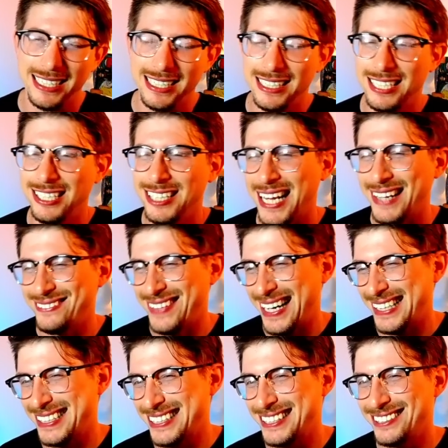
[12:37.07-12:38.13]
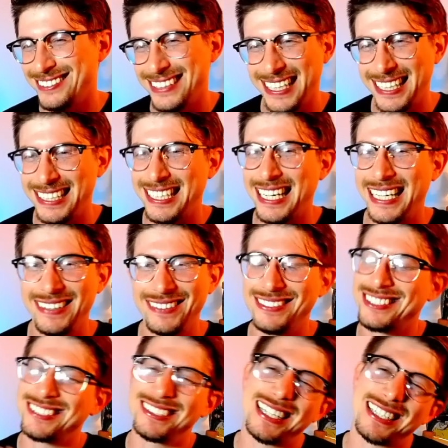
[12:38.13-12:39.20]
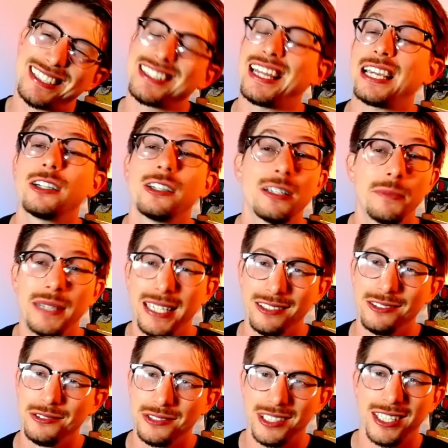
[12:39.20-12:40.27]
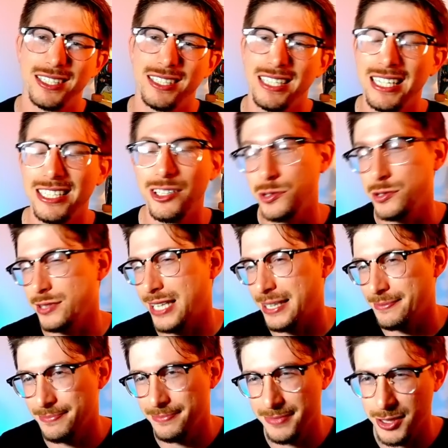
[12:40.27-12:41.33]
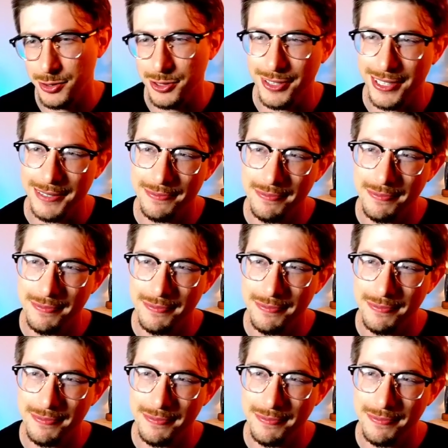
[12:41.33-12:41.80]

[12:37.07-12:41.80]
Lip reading: Magnezone in game. So that could have been a lose con. Don't do that. Don't do it.